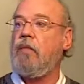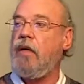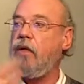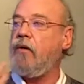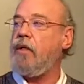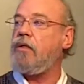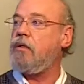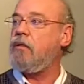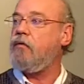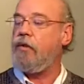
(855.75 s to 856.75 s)
My grace
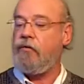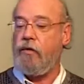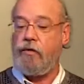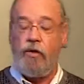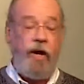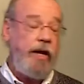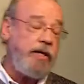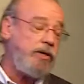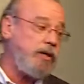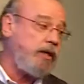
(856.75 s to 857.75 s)
is sufficient for you. So
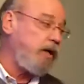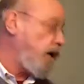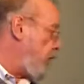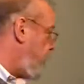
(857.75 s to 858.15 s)
actually,